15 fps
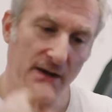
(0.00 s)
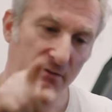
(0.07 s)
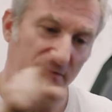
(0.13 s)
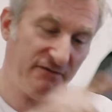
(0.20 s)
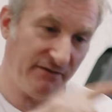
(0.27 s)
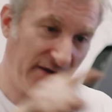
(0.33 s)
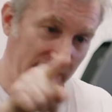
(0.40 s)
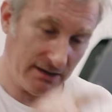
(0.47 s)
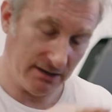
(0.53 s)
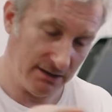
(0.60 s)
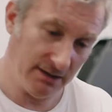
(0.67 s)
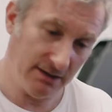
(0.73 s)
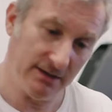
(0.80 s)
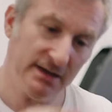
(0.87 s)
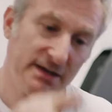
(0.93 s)
fill
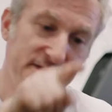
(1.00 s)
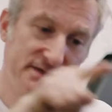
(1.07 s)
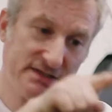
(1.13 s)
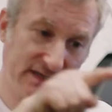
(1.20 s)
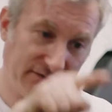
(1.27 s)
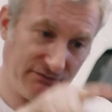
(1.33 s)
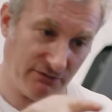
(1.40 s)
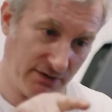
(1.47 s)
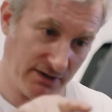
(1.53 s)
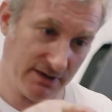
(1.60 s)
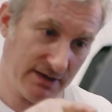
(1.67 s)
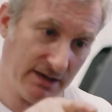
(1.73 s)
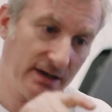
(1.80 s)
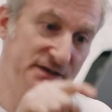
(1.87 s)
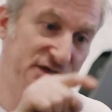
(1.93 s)

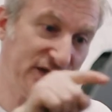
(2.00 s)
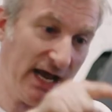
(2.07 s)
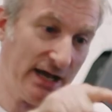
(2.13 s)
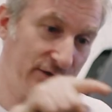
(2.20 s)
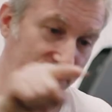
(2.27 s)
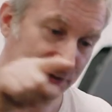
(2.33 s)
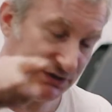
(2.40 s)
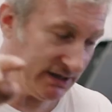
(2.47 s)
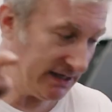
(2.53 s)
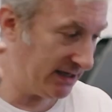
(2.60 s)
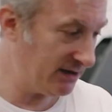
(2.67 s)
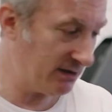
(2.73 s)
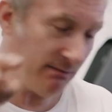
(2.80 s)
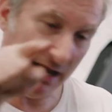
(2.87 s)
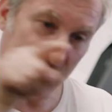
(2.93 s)
different cells
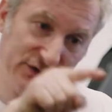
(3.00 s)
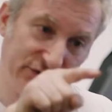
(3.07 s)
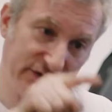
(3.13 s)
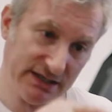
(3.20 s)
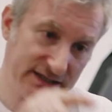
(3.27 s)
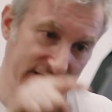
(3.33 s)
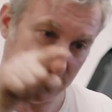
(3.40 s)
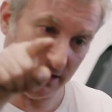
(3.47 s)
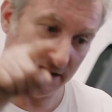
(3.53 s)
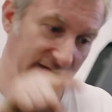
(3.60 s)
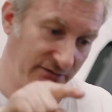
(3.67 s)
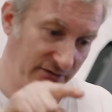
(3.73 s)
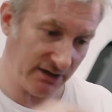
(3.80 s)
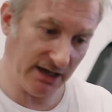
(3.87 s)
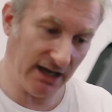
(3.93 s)
in the matrix in
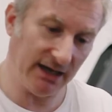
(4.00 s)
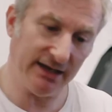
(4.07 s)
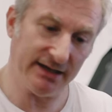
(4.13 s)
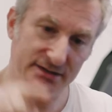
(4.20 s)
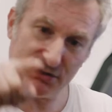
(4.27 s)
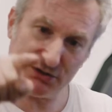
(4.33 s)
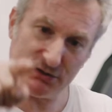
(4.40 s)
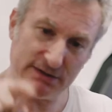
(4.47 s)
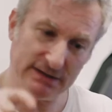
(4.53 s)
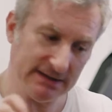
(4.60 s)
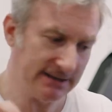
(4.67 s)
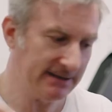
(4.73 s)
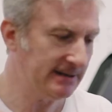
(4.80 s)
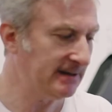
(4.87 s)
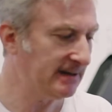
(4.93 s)
different colours,
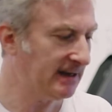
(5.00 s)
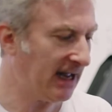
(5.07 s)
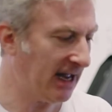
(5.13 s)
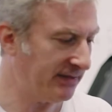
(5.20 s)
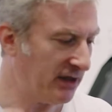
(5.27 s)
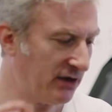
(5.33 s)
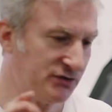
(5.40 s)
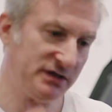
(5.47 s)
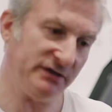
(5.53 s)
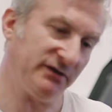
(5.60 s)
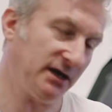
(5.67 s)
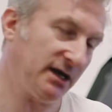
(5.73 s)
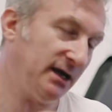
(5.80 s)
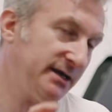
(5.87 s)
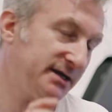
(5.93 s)
and those
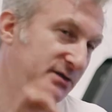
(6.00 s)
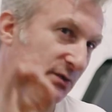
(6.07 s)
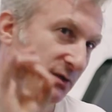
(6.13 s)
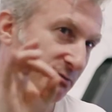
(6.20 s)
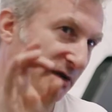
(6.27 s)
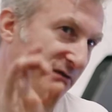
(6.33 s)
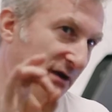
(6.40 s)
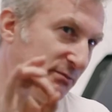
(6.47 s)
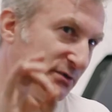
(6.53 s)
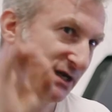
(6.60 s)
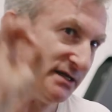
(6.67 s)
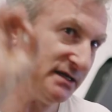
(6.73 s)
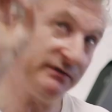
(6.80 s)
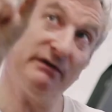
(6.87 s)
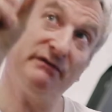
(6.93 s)
different colours would be
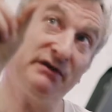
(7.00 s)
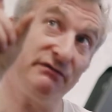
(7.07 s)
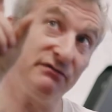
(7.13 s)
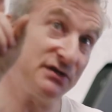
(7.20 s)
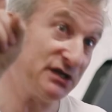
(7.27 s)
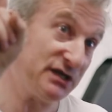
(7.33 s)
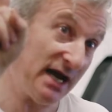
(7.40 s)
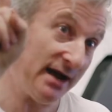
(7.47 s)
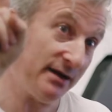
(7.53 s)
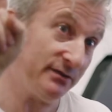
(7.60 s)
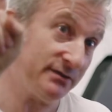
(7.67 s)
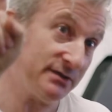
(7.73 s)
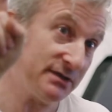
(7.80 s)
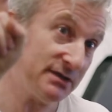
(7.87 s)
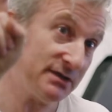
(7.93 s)
representative of different
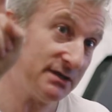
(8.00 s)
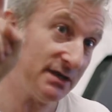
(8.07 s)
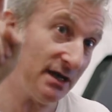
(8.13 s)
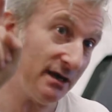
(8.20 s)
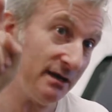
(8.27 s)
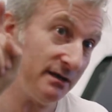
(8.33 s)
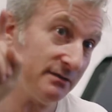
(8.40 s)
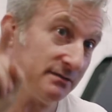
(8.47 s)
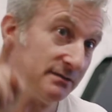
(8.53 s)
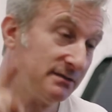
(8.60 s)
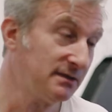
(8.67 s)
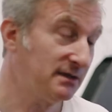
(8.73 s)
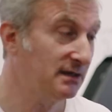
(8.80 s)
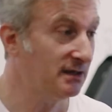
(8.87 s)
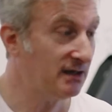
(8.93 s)
sounds. So
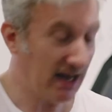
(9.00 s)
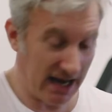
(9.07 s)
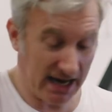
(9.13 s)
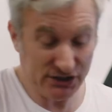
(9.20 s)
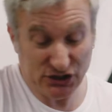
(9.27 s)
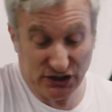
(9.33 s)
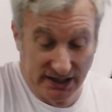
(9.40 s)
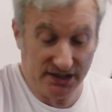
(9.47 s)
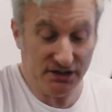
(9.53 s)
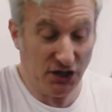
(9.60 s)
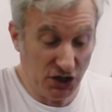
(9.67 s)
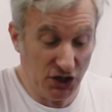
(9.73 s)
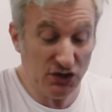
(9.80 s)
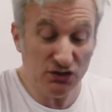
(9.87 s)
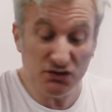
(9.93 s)
actually the
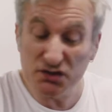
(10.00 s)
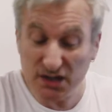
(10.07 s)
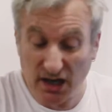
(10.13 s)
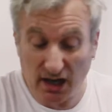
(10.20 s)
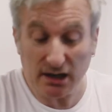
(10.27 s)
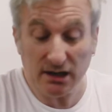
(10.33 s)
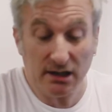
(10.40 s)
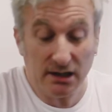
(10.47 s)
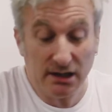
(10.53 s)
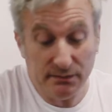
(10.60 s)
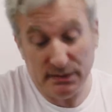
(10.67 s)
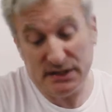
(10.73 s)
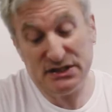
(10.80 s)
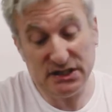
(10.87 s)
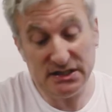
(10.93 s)
user can
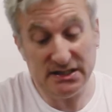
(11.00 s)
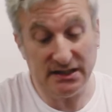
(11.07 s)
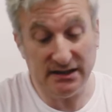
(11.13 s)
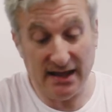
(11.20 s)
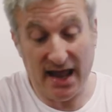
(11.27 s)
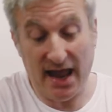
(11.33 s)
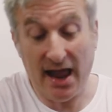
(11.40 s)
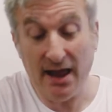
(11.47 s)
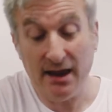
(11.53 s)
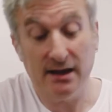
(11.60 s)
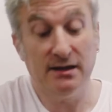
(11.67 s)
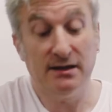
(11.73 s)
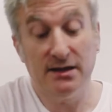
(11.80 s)
be sitting there